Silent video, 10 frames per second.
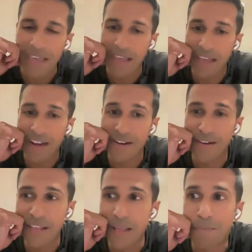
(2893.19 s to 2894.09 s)

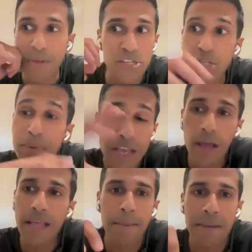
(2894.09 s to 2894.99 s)
And it just
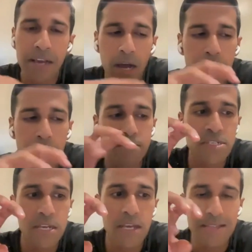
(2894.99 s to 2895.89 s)

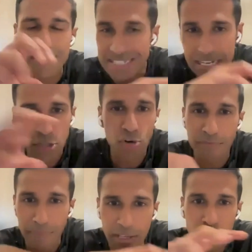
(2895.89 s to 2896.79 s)
becomes the center
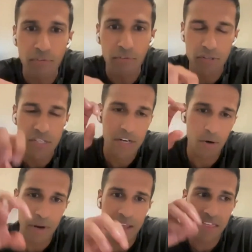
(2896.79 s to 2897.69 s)
of my universe in
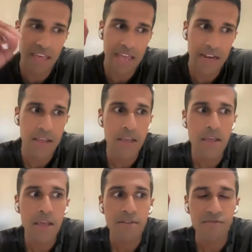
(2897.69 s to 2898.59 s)
a way that
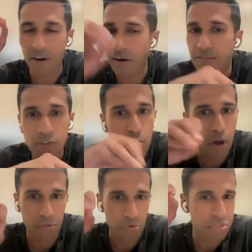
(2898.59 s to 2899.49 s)
very few
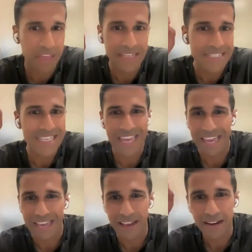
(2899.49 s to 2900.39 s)
other things
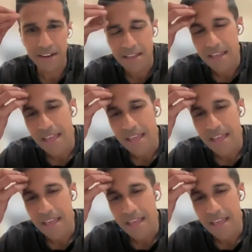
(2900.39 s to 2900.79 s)
can.